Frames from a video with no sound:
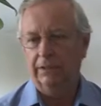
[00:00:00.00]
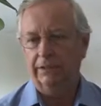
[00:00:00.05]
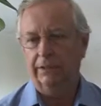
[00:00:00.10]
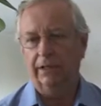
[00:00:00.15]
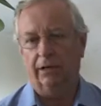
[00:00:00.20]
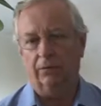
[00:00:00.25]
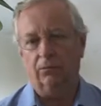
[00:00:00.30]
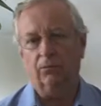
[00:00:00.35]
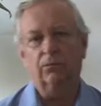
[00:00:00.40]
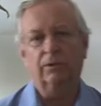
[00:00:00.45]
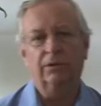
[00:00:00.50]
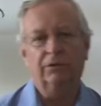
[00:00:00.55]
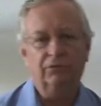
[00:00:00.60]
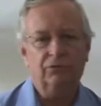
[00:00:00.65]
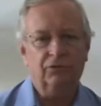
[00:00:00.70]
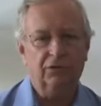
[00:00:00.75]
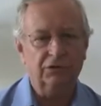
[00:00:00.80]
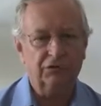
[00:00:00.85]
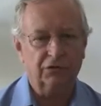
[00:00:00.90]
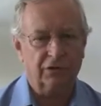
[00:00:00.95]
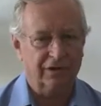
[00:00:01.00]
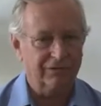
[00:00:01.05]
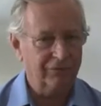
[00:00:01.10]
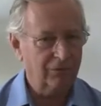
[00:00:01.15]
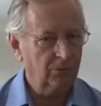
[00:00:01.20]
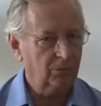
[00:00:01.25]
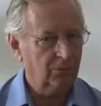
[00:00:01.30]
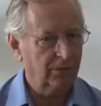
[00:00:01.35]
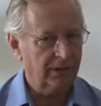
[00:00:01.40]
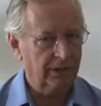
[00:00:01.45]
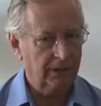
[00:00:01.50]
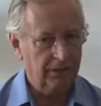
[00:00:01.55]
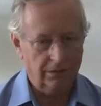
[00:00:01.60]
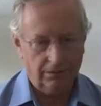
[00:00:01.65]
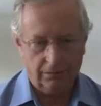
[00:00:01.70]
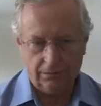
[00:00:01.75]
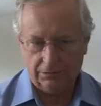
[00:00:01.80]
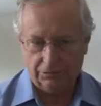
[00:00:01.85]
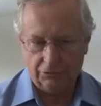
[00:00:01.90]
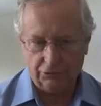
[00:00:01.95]
Yeah, we've discovered a way
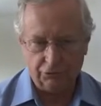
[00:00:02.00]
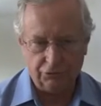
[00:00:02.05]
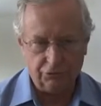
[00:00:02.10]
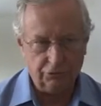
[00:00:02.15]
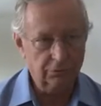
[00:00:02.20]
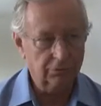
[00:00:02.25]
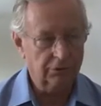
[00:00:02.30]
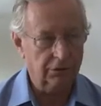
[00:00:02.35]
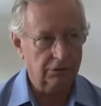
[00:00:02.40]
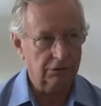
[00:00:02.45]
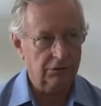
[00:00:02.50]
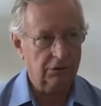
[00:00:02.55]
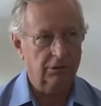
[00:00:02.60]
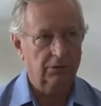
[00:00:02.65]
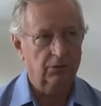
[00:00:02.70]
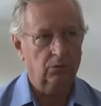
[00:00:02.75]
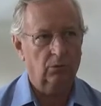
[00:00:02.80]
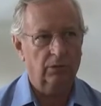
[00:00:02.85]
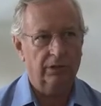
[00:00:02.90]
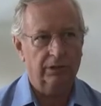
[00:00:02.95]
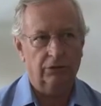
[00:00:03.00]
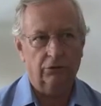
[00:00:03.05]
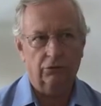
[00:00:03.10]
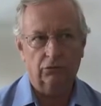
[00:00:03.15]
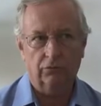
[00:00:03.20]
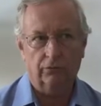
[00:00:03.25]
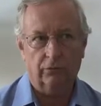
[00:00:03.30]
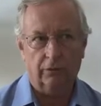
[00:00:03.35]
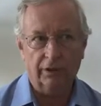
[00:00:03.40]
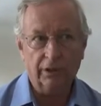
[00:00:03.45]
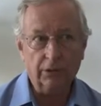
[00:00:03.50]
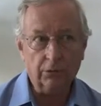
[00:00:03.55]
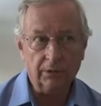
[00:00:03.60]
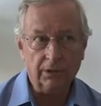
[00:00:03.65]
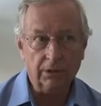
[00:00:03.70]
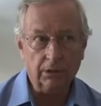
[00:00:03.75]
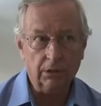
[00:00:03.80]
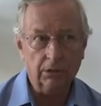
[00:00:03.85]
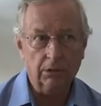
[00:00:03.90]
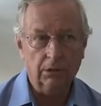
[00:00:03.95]
to do this in a way that's very
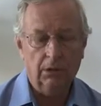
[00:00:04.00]
quick